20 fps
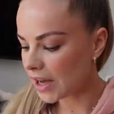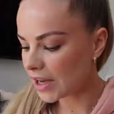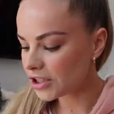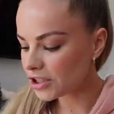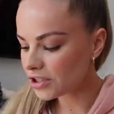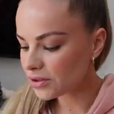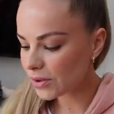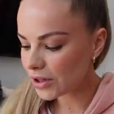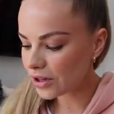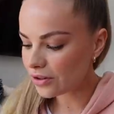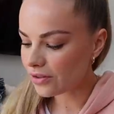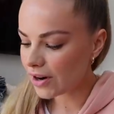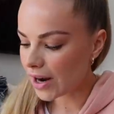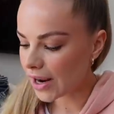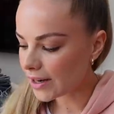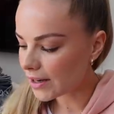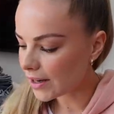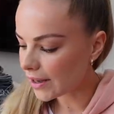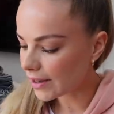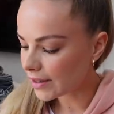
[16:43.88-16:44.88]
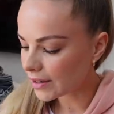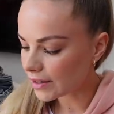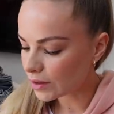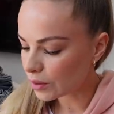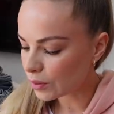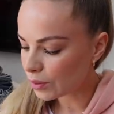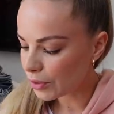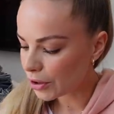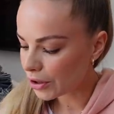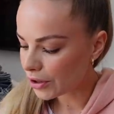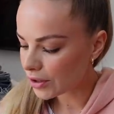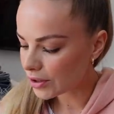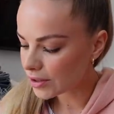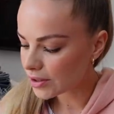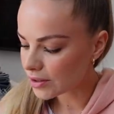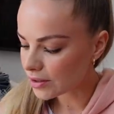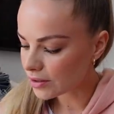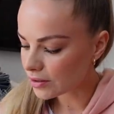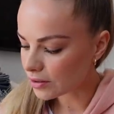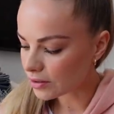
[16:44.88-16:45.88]
I just want to write like a little
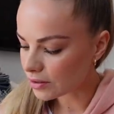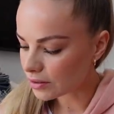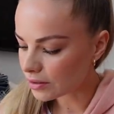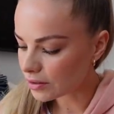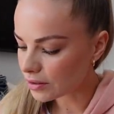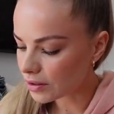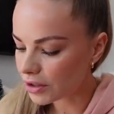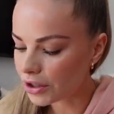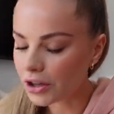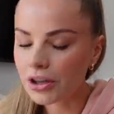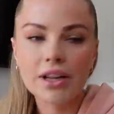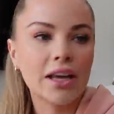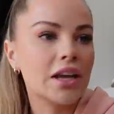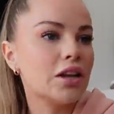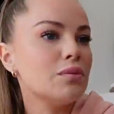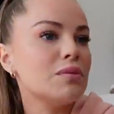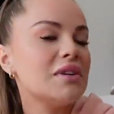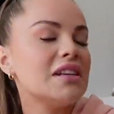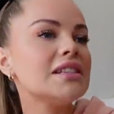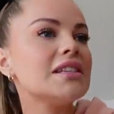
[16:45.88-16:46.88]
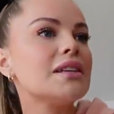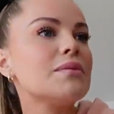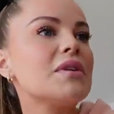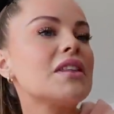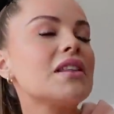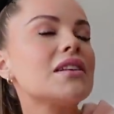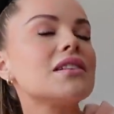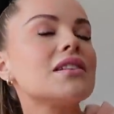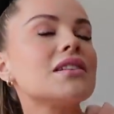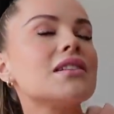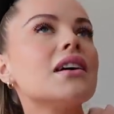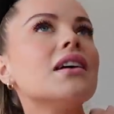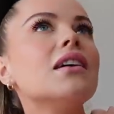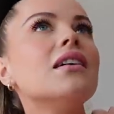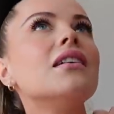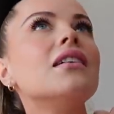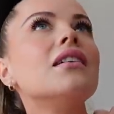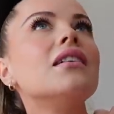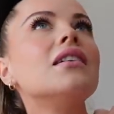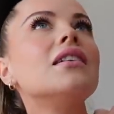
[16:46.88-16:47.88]
personal note. Can you please give me the scissor?
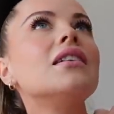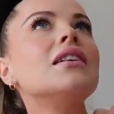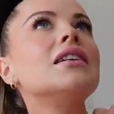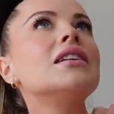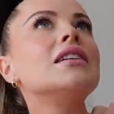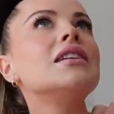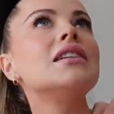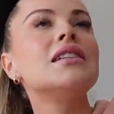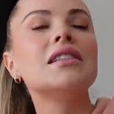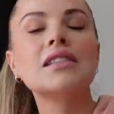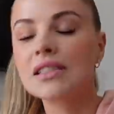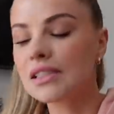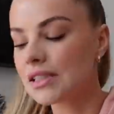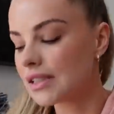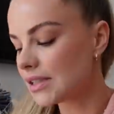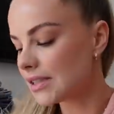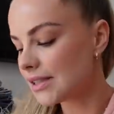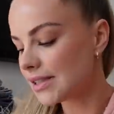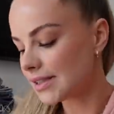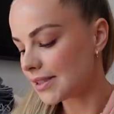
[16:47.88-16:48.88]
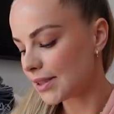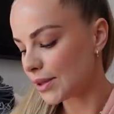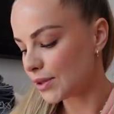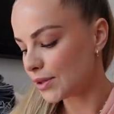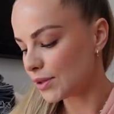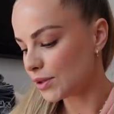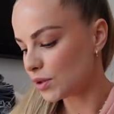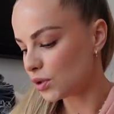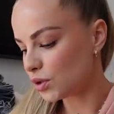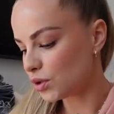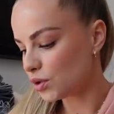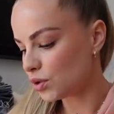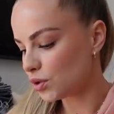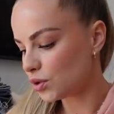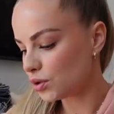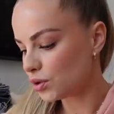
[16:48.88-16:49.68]
Scissors.